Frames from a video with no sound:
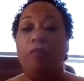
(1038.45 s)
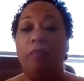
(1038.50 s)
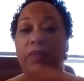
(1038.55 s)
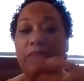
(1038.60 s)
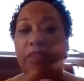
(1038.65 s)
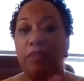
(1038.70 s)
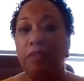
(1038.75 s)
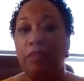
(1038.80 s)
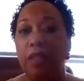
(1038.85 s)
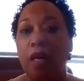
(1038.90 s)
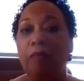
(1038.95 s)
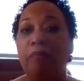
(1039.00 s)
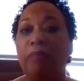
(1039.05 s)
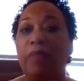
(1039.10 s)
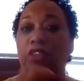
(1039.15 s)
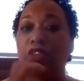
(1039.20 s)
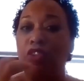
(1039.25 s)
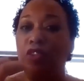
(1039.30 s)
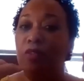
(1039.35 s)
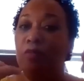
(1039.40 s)
but some
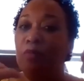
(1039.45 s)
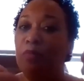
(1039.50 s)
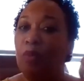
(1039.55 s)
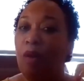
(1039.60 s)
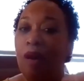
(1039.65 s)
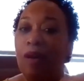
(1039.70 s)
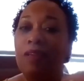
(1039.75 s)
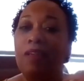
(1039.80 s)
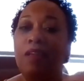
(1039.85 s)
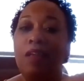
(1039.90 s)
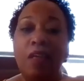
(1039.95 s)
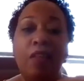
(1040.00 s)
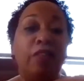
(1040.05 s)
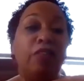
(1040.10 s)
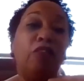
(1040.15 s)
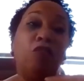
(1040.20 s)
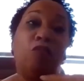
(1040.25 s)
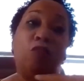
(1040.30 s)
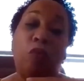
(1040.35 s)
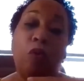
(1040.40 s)
that you brought in
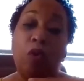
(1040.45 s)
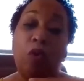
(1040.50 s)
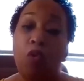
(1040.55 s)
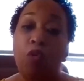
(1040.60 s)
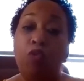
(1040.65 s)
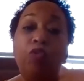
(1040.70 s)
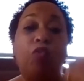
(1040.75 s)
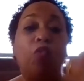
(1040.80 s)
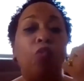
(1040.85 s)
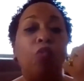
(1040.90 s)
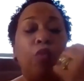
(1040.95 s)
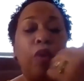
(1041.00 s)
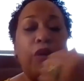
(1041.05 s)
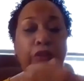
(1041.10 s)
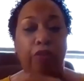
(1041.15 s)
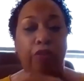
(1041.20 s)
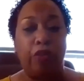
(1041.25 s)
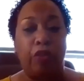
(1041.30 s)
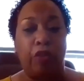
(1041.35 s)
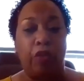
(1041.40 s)
the world
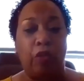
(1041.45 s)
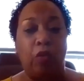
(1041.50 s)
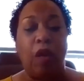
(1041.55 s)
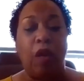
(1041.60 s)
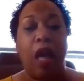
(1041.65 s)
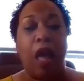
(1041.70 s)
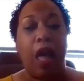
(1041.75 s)
with you.